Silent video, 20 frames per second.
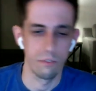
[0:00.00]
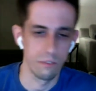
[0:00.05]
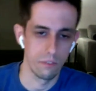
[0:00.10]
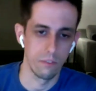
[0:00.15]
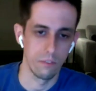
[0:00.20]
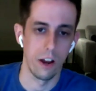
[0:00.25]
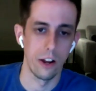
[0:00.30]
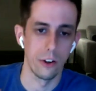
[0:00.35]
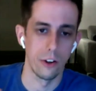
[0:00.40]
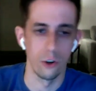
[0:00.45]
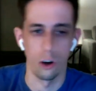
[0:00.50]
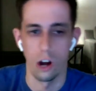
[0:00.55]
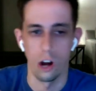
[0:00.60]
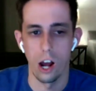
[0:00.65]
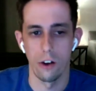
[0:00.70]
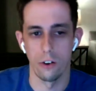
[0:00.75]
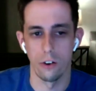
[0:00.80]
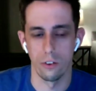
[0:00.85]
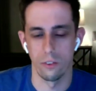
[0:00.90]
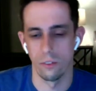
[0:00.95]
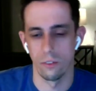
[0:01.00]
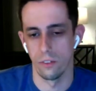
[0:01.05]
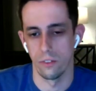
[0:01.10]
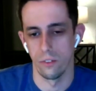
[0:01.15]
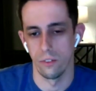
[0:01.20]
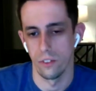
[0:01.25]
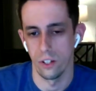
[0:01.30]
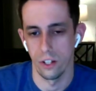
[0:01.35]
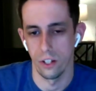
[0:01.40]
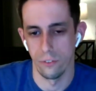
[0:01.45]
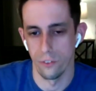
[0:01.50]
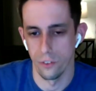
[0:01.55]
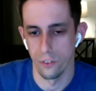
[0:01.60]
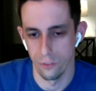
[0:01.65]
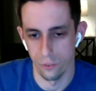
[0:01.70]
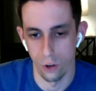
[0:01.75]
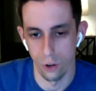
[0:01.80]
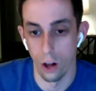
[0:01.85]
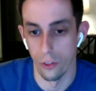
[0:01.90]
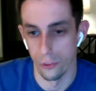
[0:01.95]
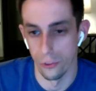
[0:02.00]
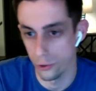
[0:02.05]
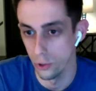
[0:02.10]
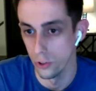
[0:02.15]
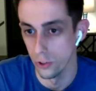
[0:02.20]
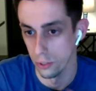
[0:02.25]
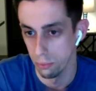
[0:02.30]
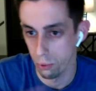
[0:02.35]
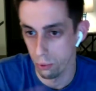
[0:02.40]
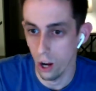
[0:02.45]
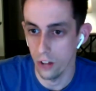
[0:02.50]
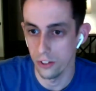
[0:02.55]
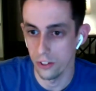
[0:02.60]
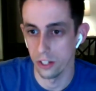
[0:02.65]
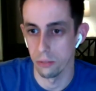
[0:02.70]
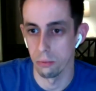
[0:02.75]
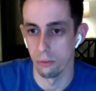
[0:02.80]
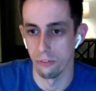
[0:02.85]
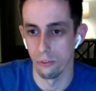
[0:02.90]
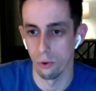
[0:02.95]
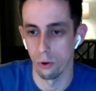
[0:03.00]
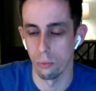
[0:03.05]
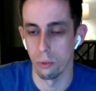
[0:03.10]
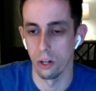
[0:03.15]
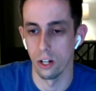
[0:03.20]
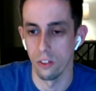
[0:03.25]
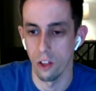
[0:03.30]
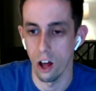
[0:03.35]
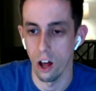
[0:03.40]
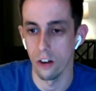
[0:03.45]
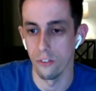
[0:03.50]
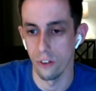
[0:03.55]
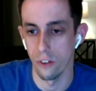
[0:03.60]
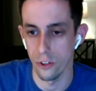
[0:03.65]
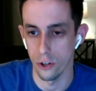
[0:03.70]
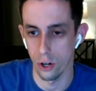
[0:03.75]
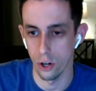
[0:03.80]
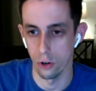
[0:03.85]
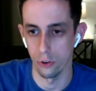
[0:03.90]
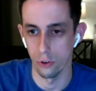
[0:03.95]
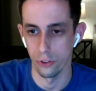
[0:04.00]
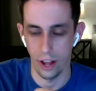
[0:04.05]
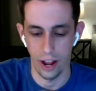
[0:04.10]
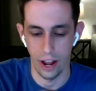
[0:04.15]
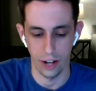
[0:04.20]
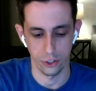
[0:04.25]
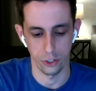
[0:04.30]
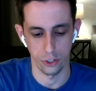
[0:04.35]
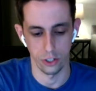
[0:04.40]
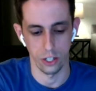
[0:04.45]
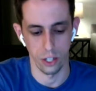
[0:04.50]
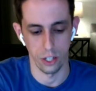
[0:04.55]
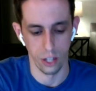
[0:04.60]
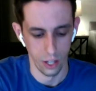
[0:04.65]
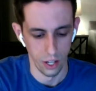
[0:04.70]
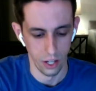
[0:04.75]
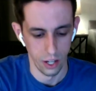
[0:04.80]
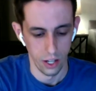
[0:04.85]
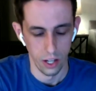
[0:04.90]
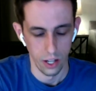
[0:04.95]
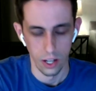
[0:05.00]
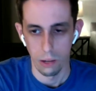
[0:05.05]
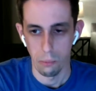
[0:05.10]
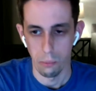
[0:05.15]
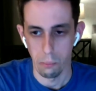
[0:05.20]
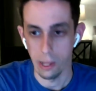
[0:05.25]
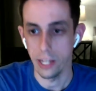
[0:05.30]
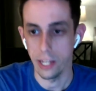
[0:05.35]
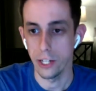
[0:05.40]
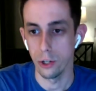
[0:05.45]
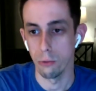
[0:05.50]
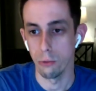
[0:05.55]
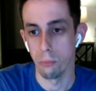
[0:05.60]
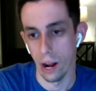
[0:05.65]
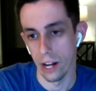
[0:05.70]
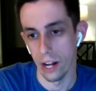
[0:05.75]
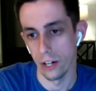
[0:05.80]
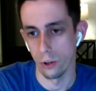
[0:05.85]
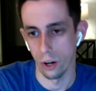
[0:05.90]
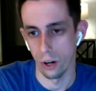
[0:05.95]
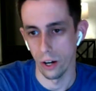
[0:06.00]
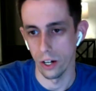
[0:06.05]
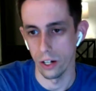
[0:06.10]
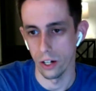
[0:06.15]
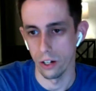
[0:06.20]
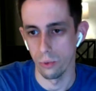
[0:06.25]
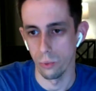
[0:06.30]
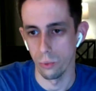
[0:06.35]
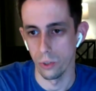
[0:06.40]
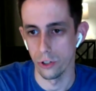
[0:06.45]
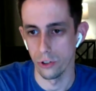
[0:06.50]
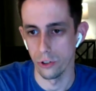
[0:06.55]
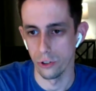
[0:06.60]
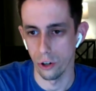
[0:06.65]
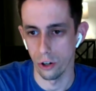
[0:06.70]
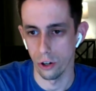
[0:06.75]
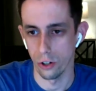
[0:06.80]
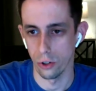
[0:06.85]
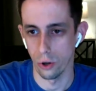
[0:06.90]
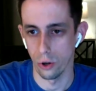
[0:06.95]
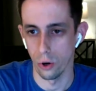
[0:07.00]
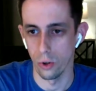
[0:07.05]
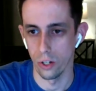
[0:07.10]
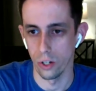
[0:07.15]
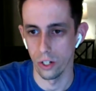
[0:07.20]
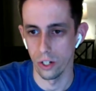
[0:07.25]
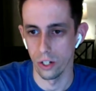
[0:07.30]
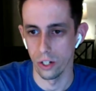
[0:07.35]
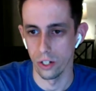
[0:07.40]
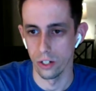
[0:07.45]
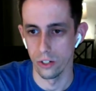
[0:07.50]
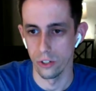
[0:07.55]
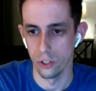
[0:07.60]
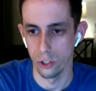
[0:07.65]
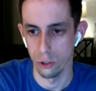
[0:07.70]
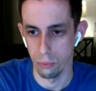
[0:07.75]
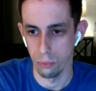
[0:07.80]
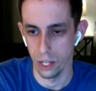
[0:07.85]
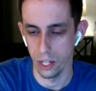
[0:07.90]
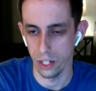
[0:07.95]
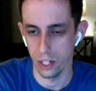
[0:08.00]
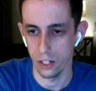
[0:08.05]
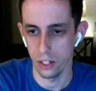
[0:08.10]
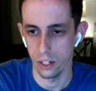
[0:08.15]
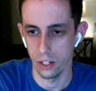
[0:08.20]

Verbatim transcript: I don't know how, if you've gone through this process before, but a lot of other hosts actually make you migrate when you start growing too big.